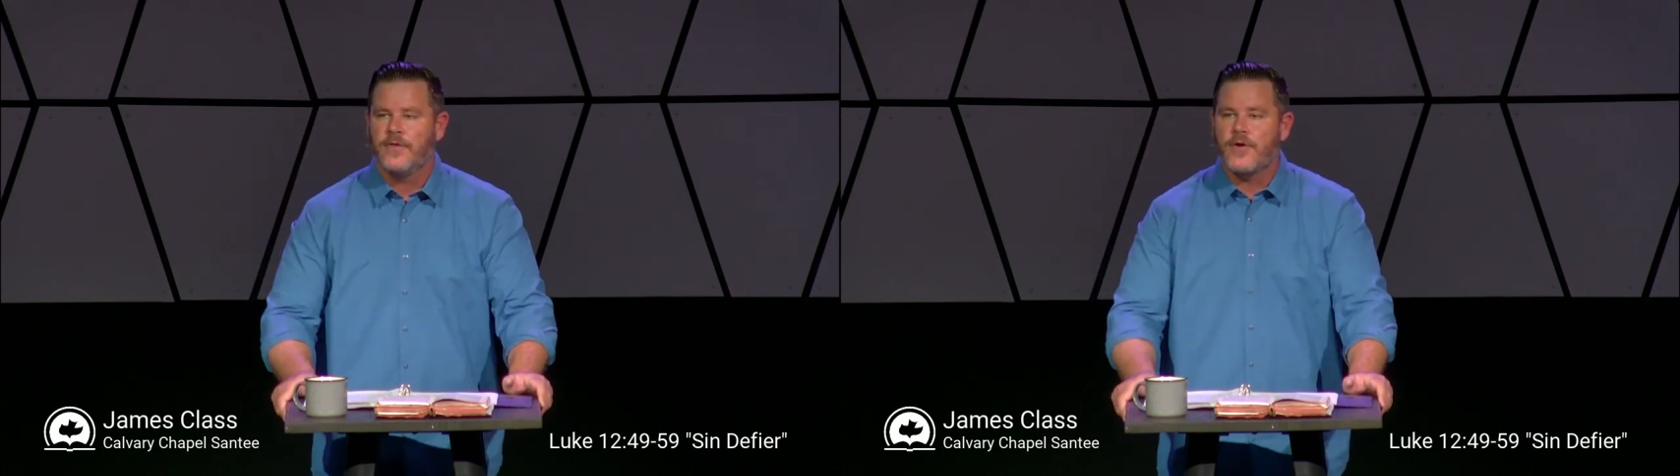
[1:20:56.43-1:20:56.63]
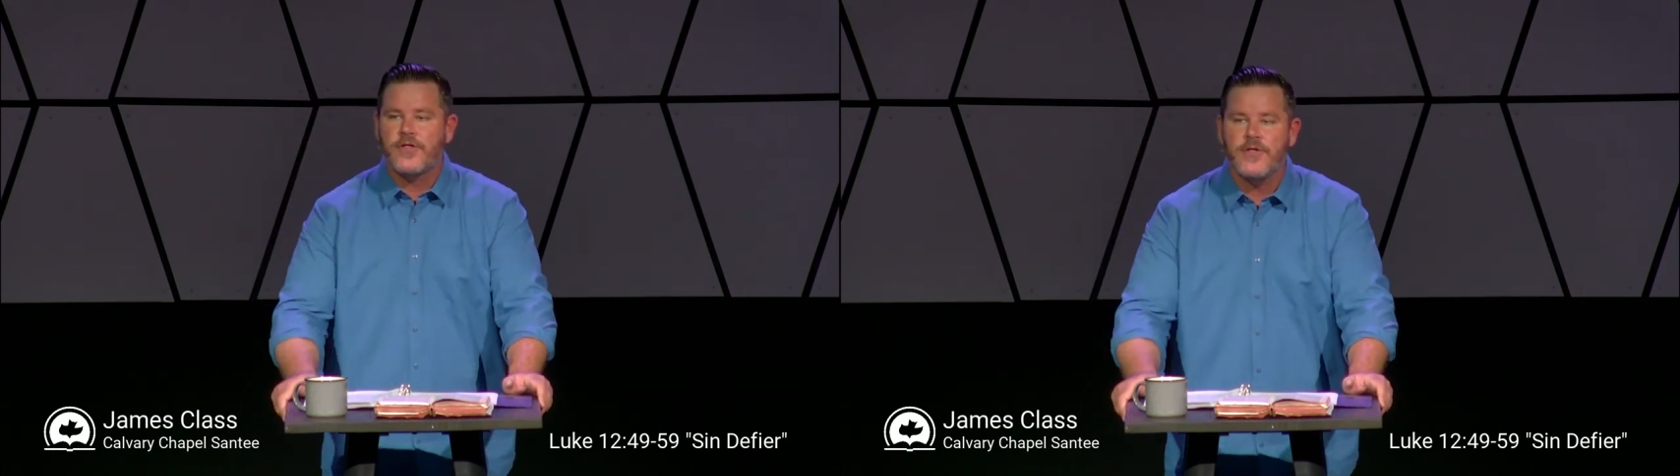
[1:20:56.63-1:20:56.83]

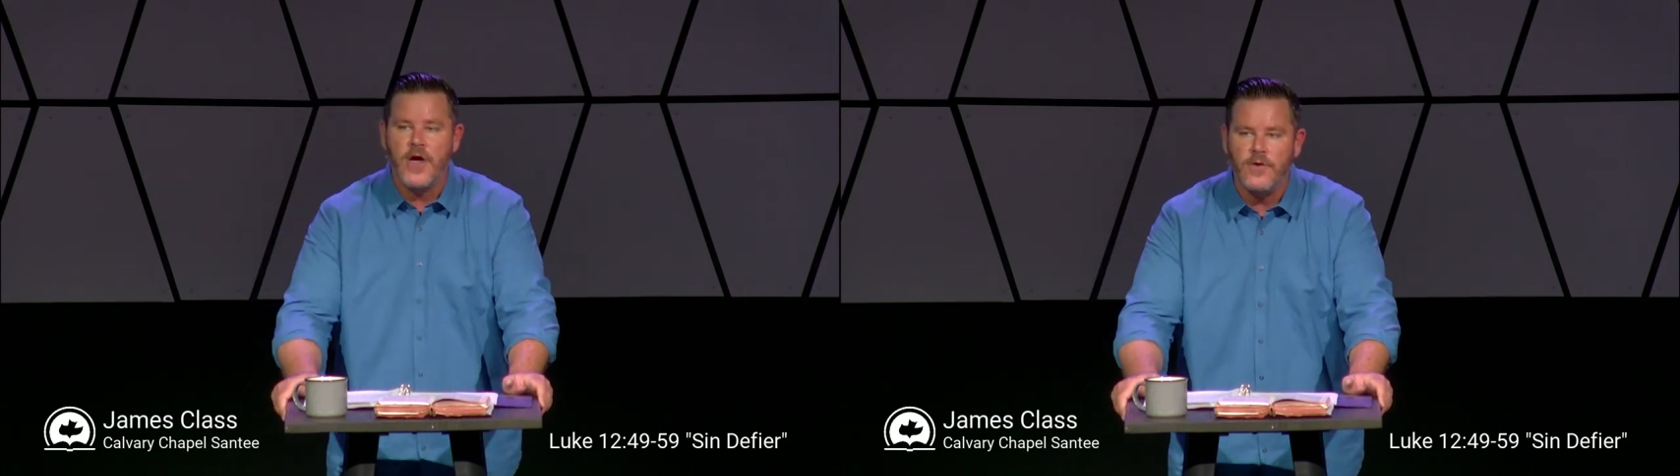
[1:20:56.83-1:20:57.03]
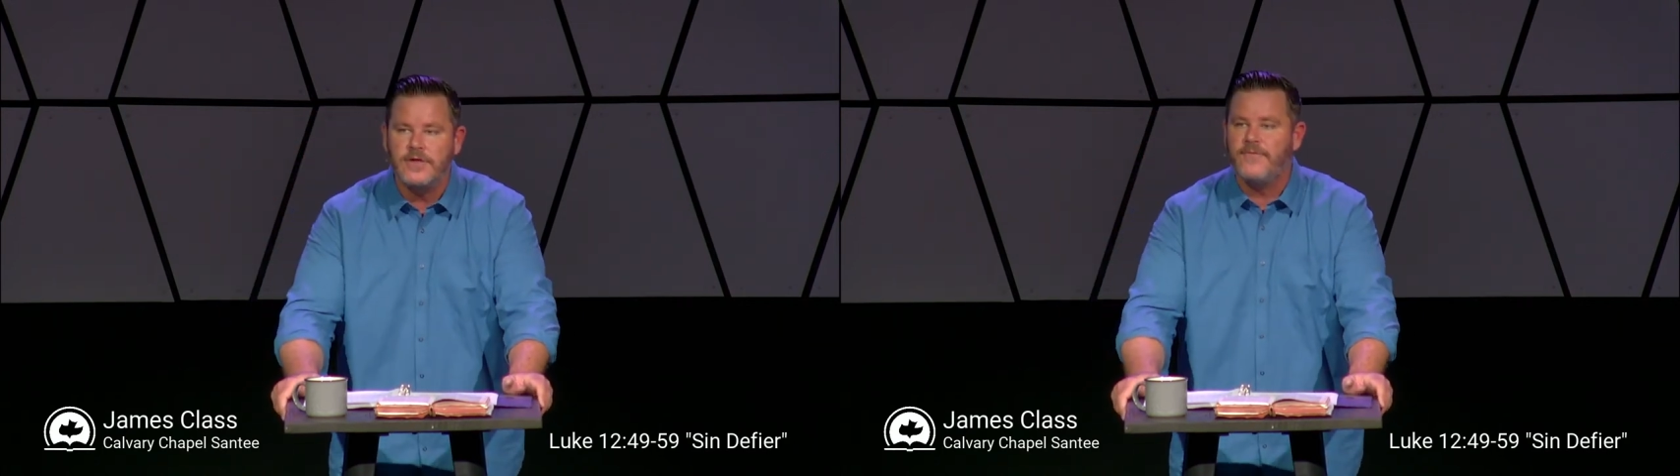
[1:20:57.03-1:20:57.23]
There's
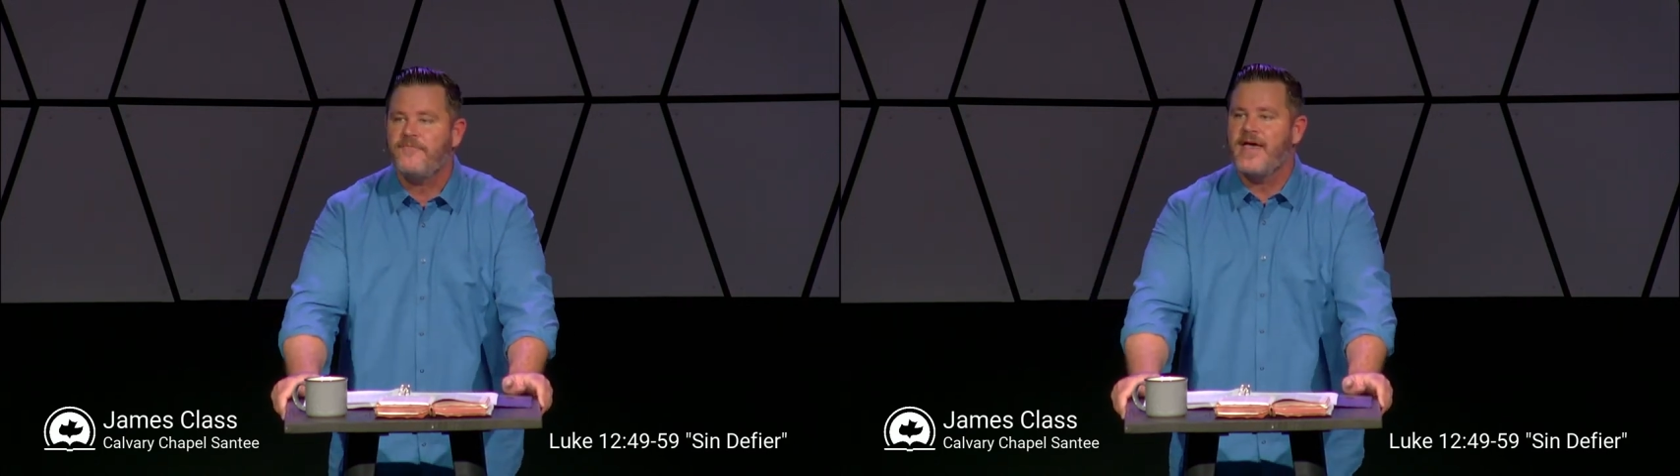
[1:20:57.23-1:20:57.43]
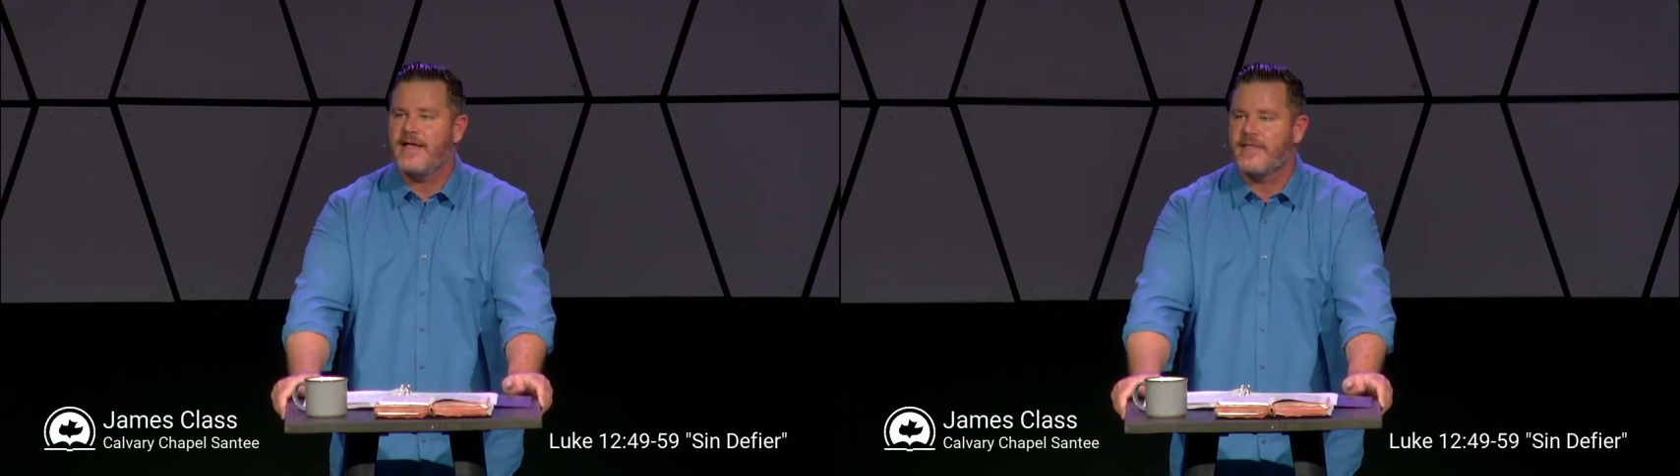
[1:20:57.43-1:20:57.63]
no
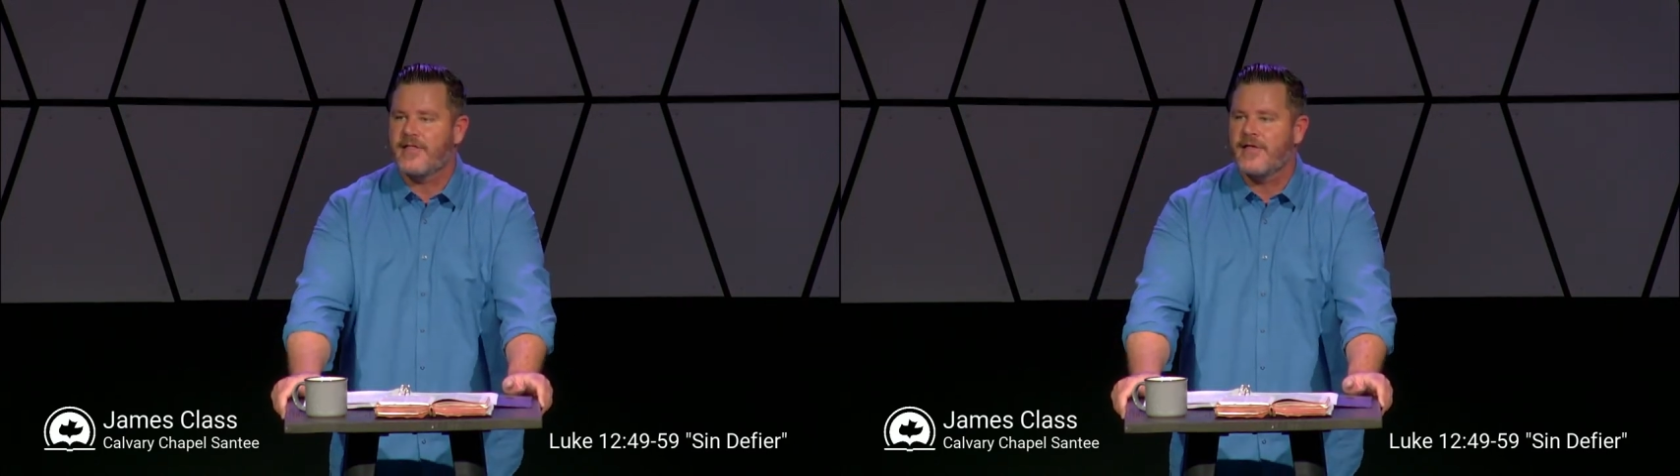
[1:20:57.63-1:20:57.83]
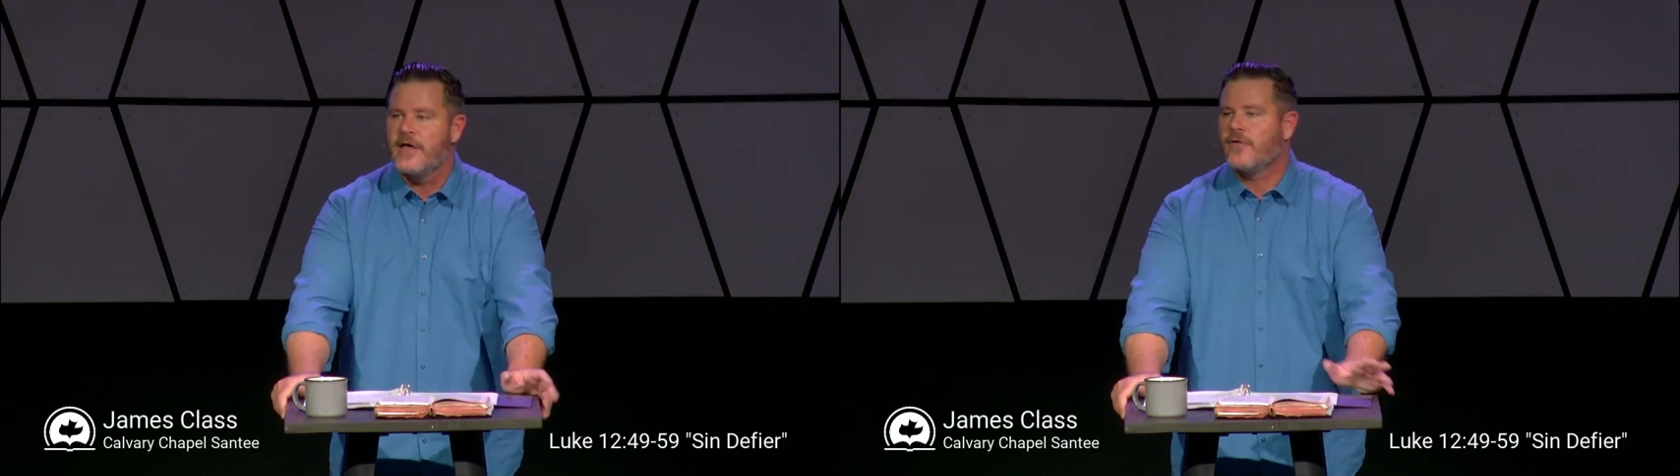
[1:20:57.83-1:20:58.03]

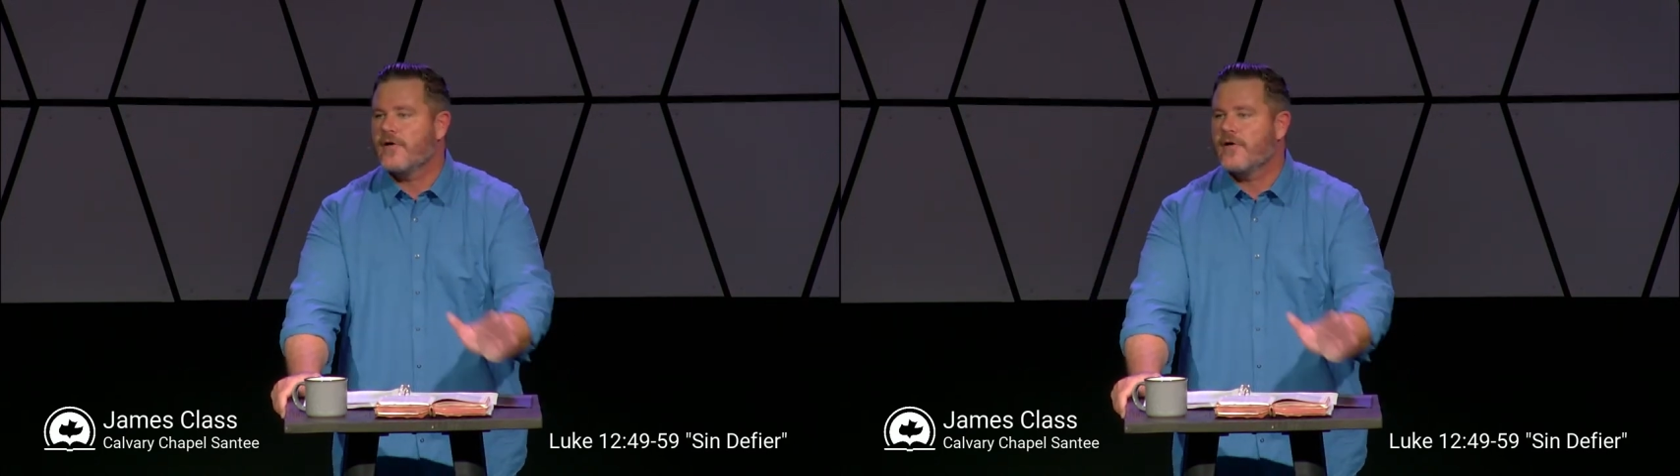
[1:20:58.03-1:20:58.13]
defense.